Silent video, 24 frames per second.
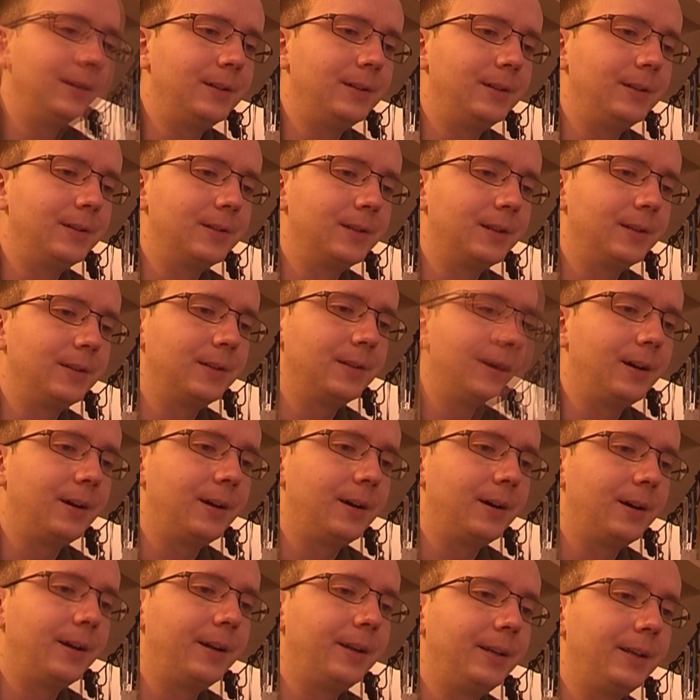just a
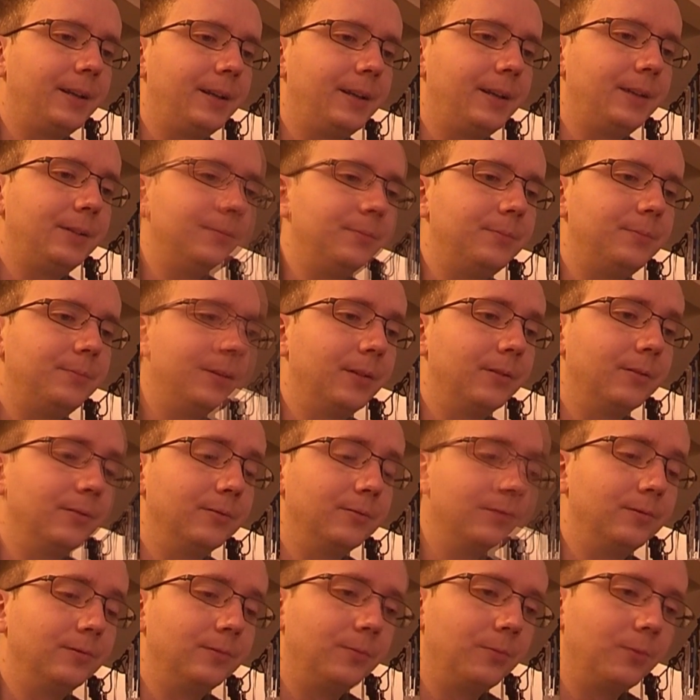tiny bit
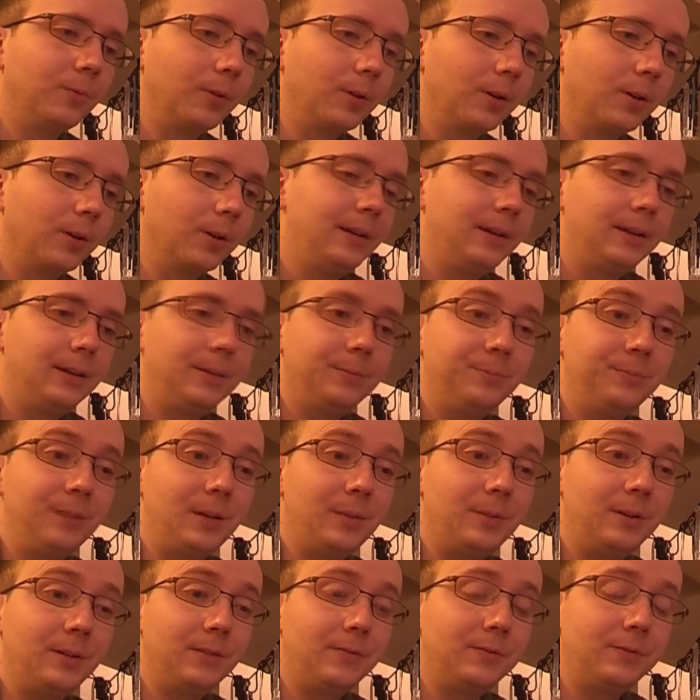of work.
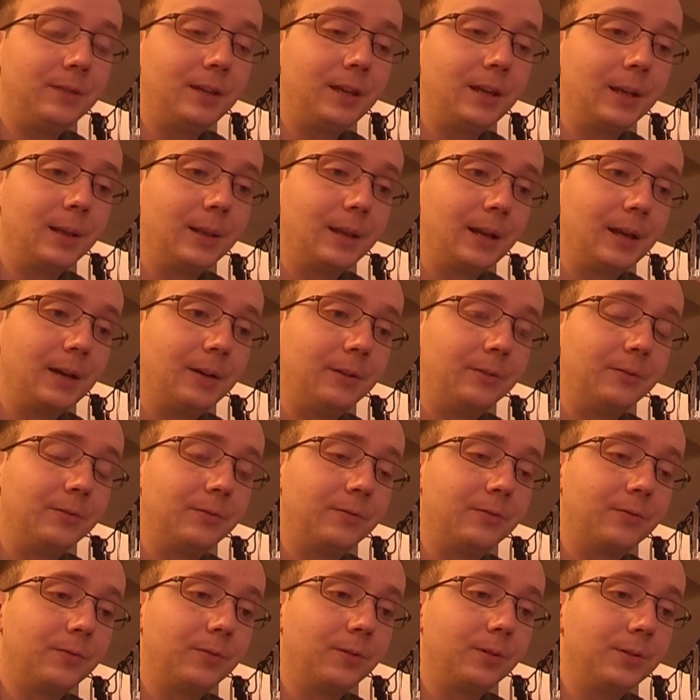Maybe if they allowed
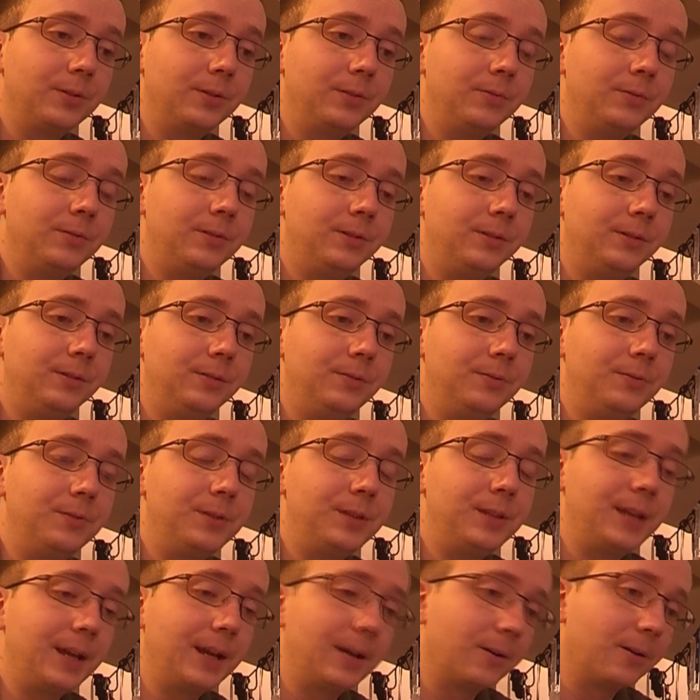for you to use
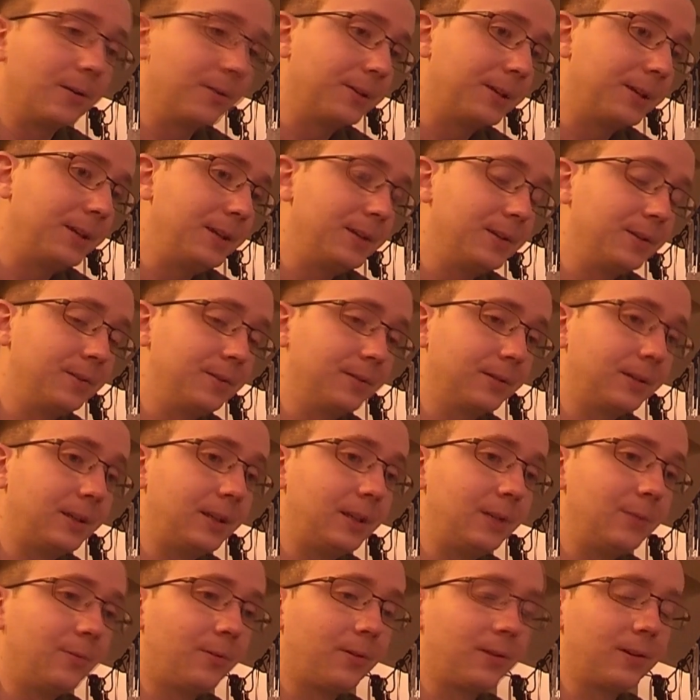the arrow keys on your
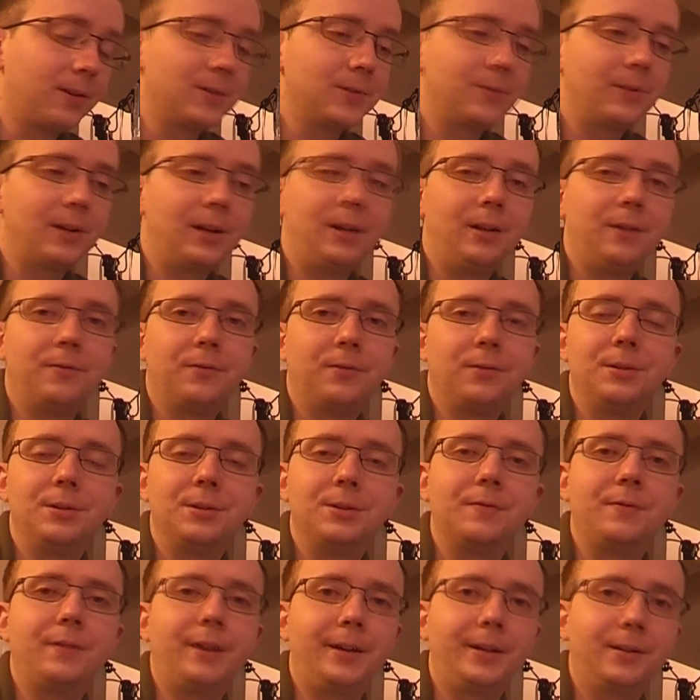keyboard as well for those
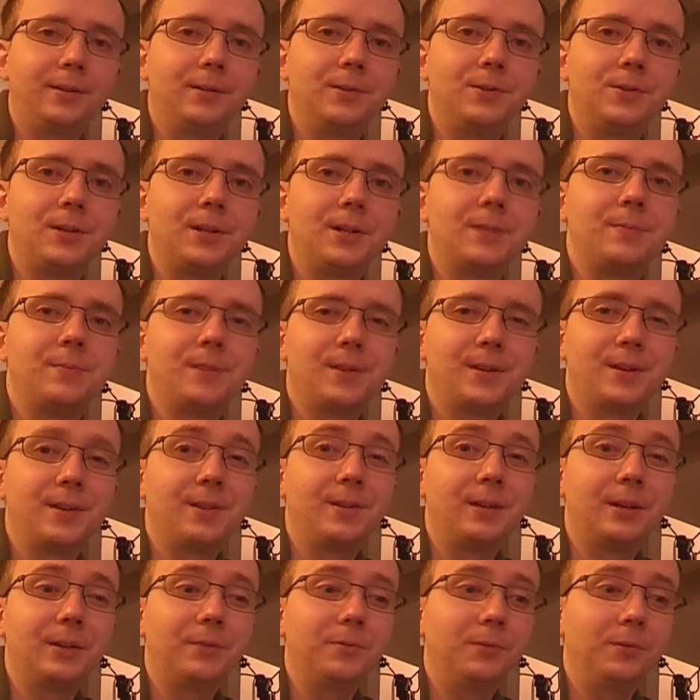finer adjustments, I
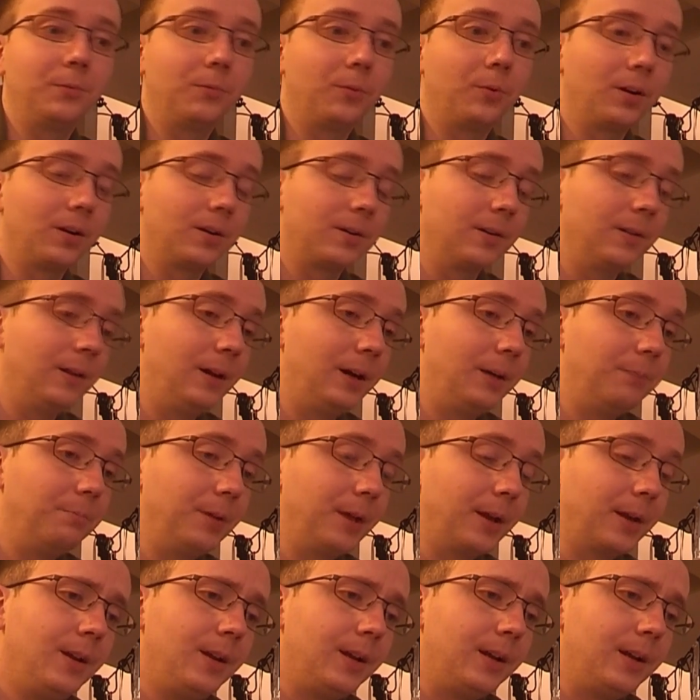think it would work a lot better.